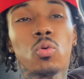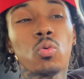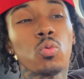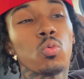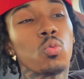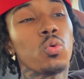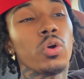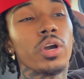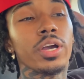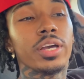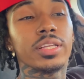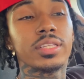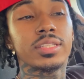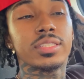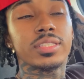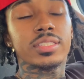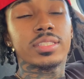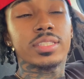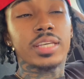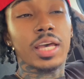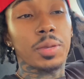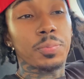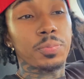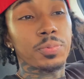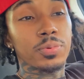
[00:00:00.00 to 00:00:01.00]
what
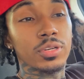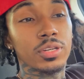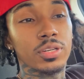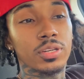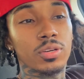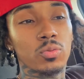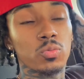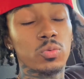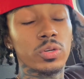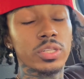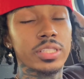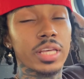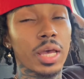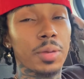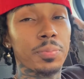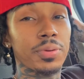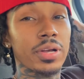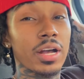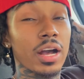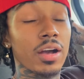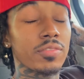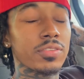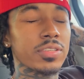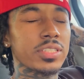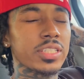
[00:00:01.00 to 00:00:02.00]
type of
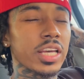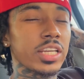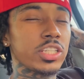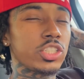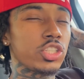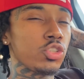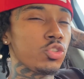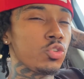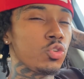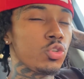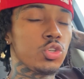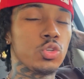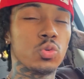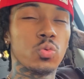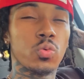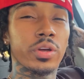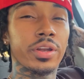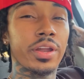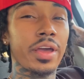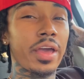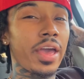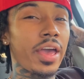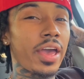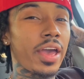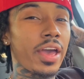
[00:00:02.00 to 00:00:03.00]
conversation do you want
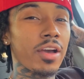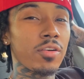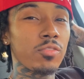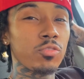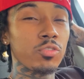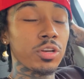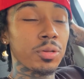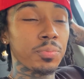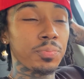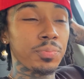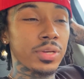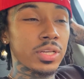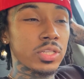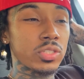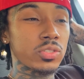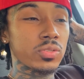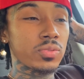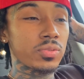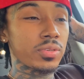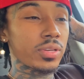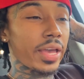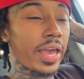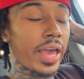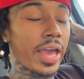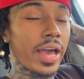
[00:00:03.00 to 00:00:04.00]
to have with a bizzle?
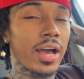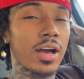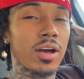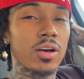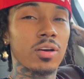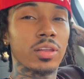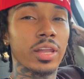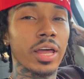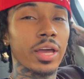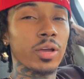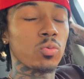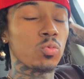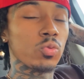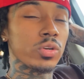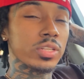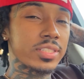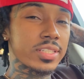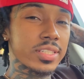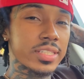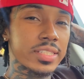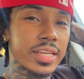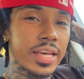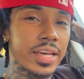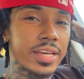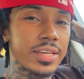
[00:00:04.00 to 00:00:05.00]
How, like, what to
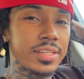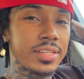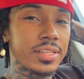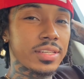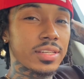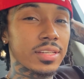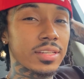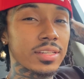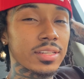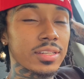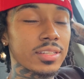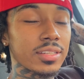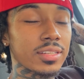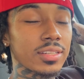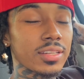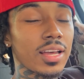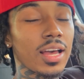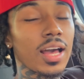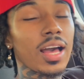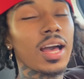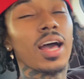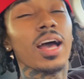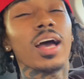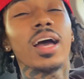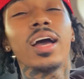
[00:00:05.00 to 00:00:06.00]
say?
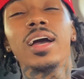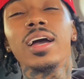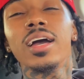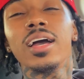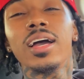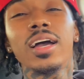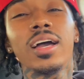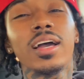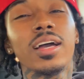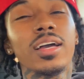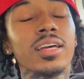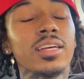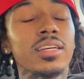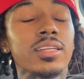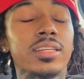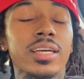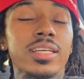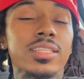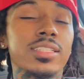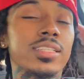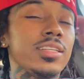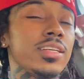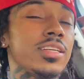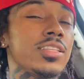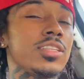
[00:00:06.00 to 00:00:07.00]
Ha,
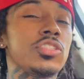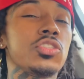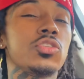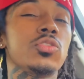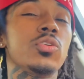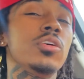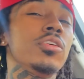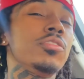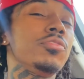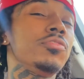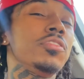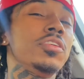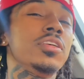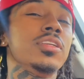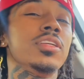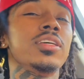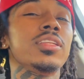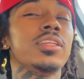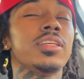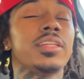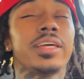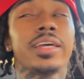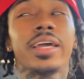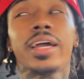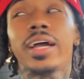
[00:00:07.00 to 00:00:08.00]
that's another story for
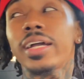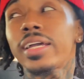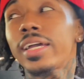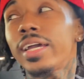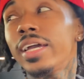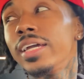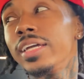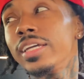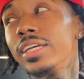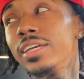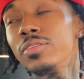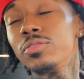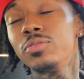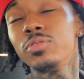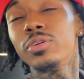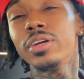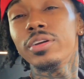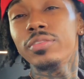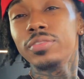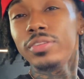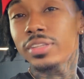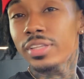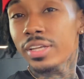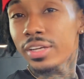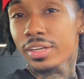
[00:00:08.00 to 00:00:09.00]
another day. I can't give you
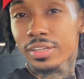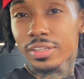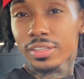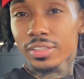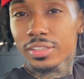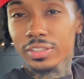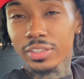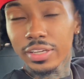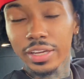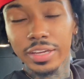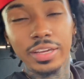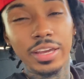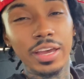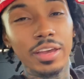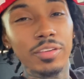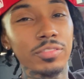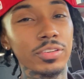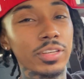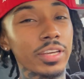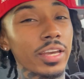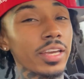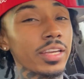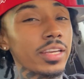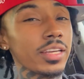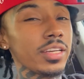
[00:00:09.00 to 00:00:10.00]
everything. You can't have your
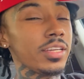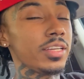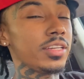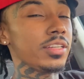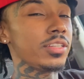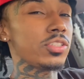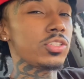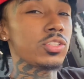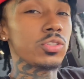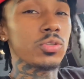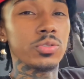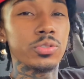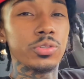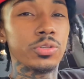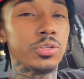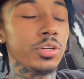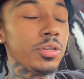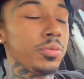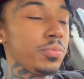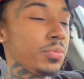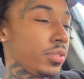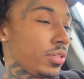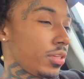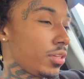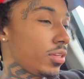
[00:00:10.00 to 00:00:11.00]
cake and eat it too, you hear
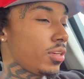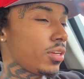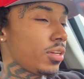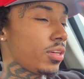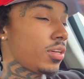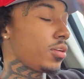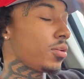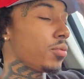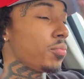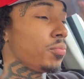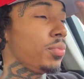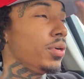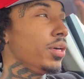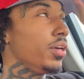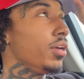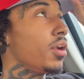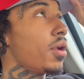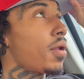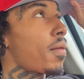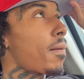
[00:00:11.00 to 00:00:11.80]
me? But